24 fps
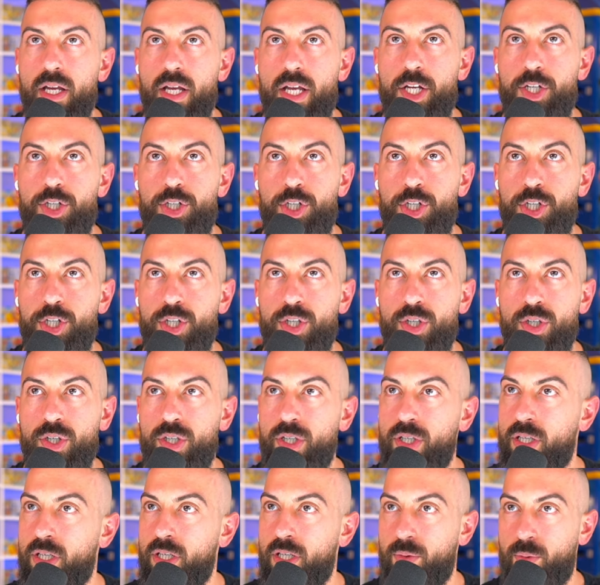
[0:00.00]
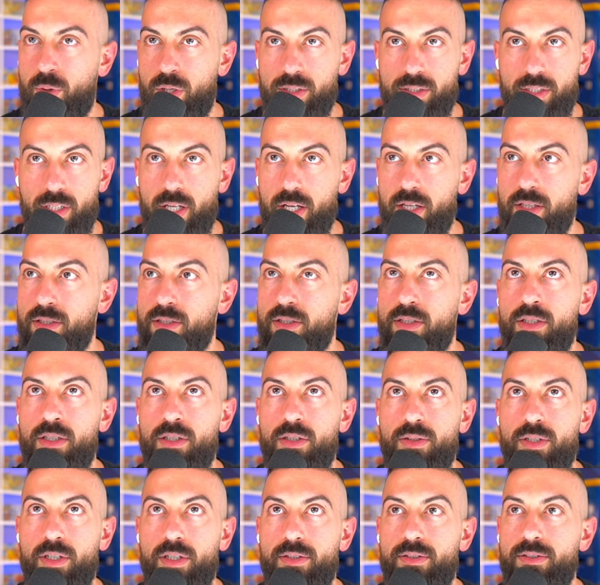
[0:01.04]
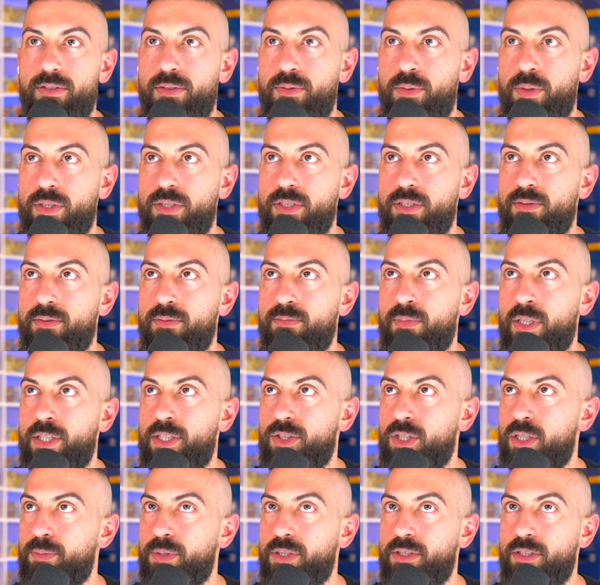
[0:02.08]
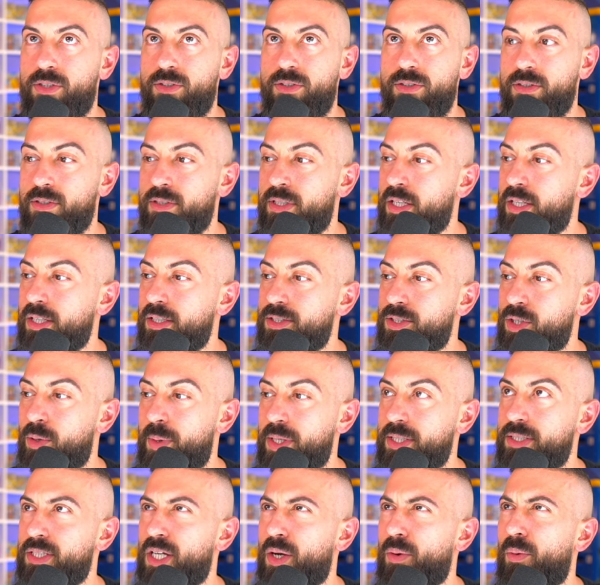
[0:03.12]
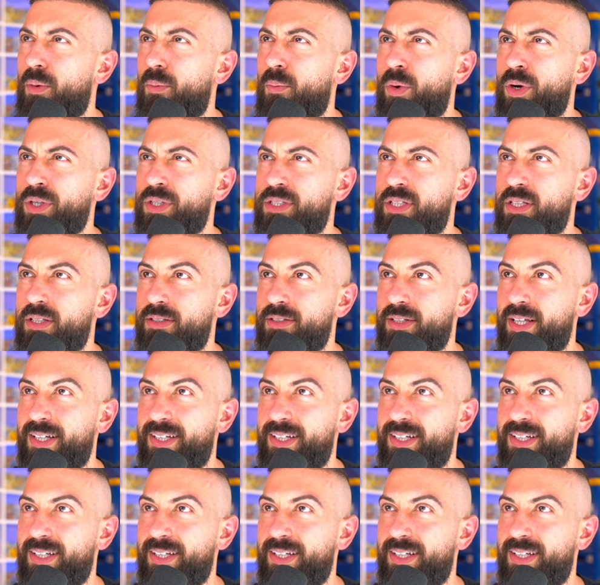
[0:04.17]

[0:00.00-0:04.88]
It should. Where is it at? Oh, no. Where's my stream is getting so messed up. Where's the...